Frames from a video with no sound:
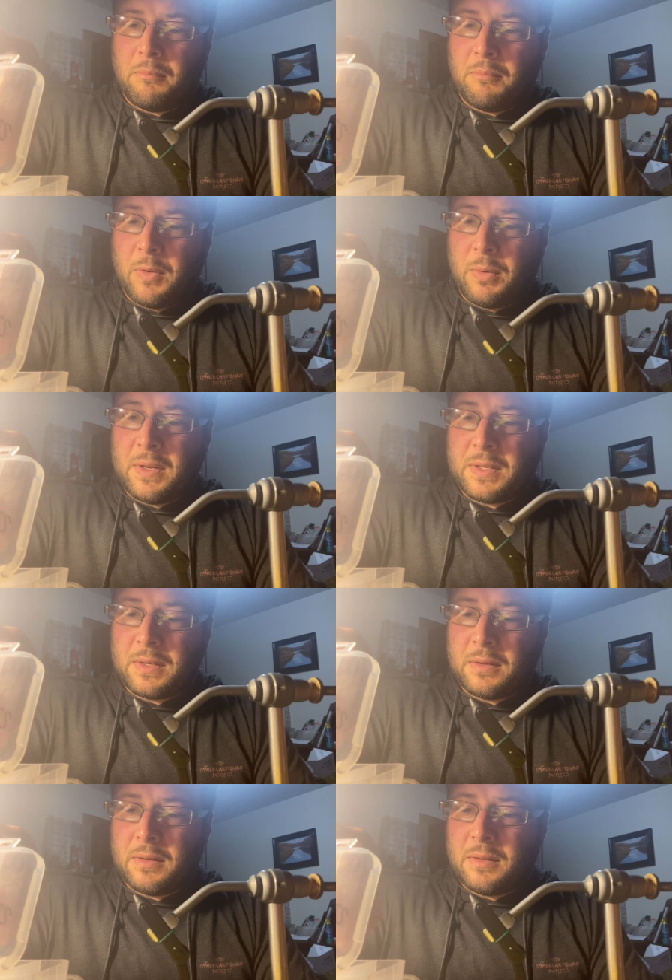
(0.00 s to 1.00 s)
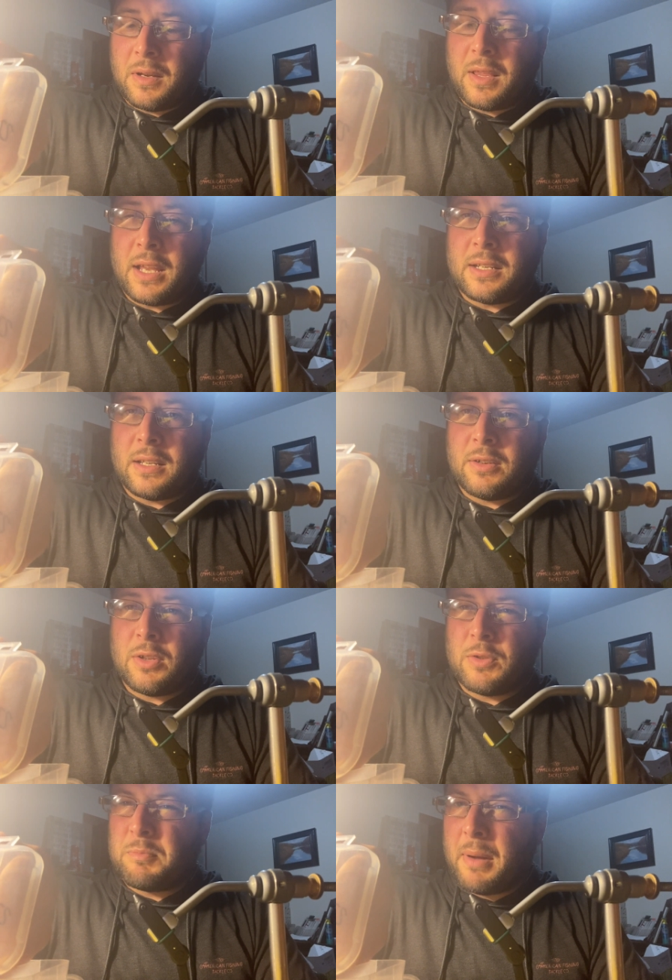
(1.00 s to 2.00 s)
there is none of that.
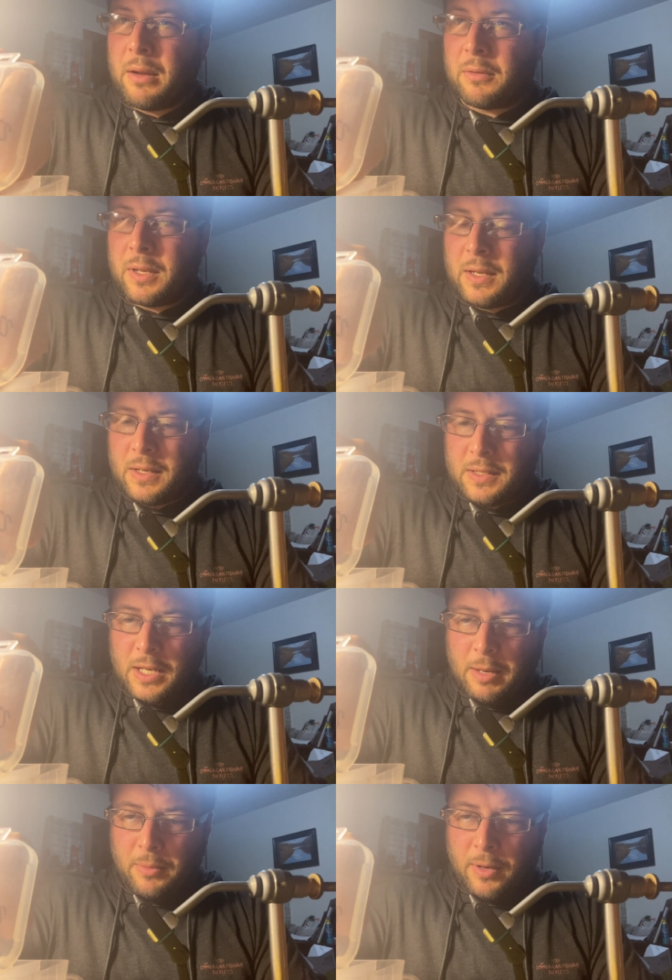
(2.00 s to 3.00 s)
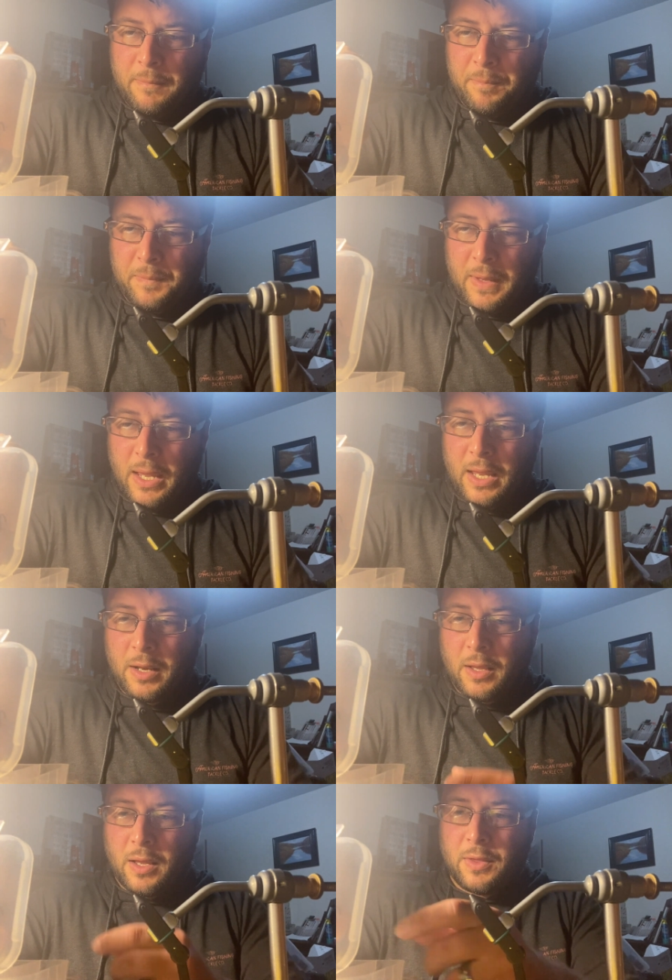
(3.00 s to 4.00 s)
There's barely any tapering,
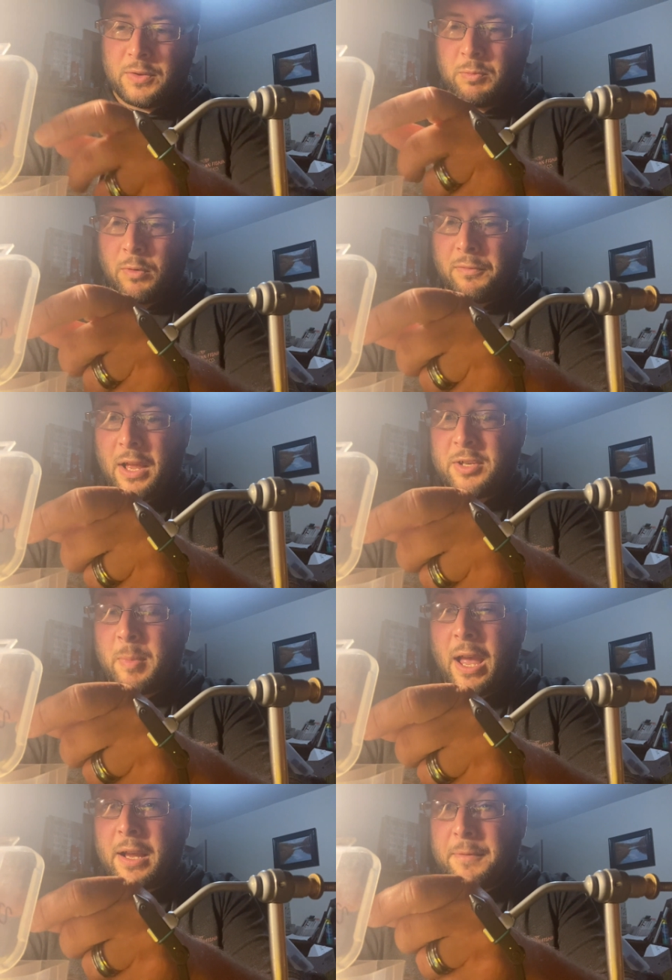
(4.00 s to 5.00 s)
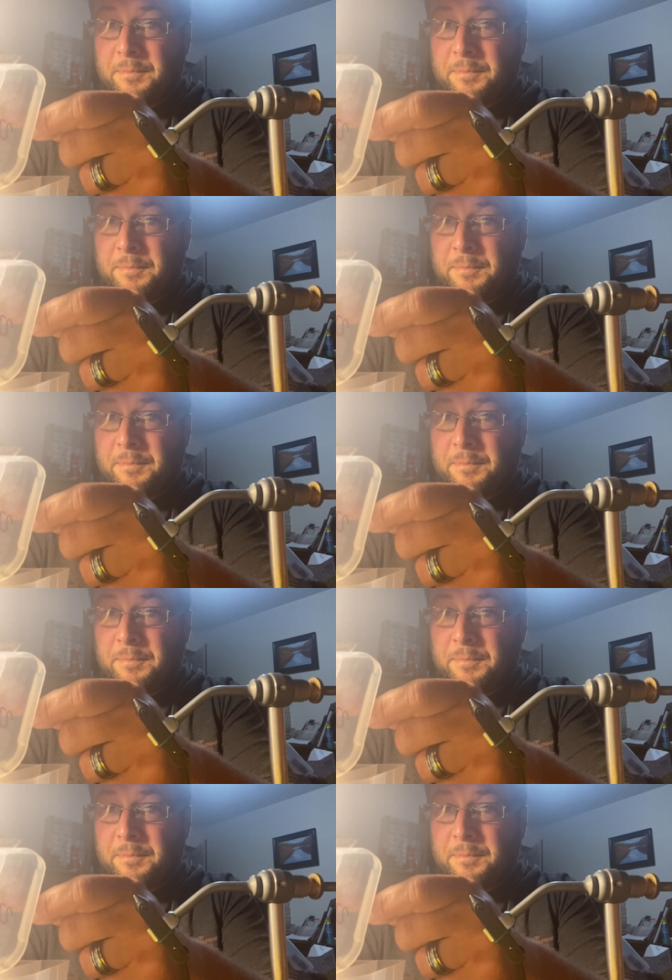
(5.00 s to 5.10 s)
and there's more flashback.